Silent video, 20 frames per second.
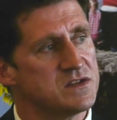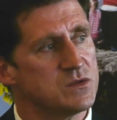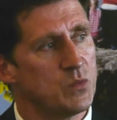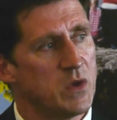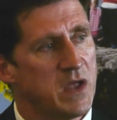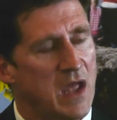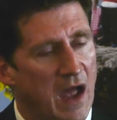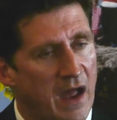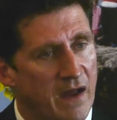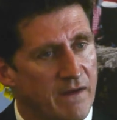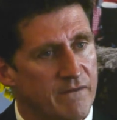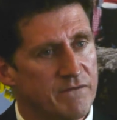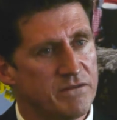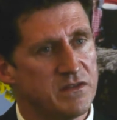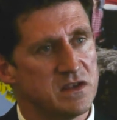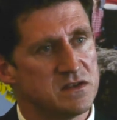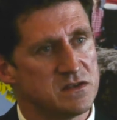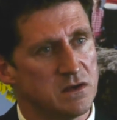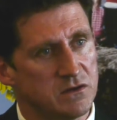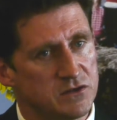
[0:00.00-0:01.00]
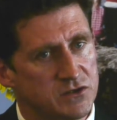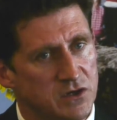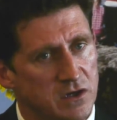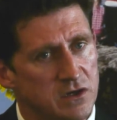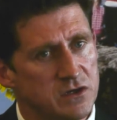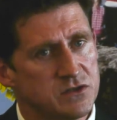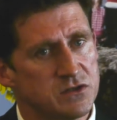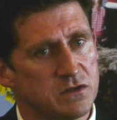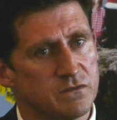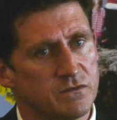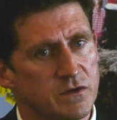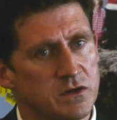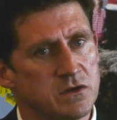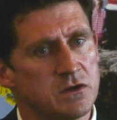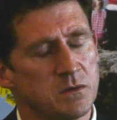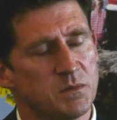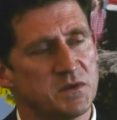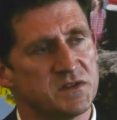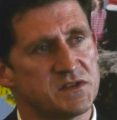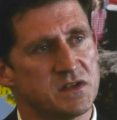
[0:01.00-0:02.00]
We have this alternative
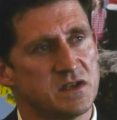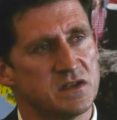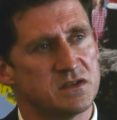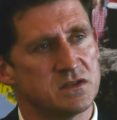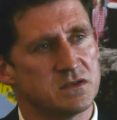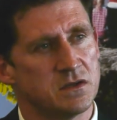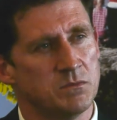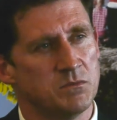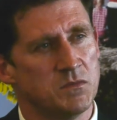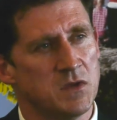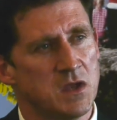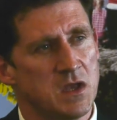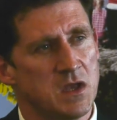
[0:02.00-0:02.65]
renewable system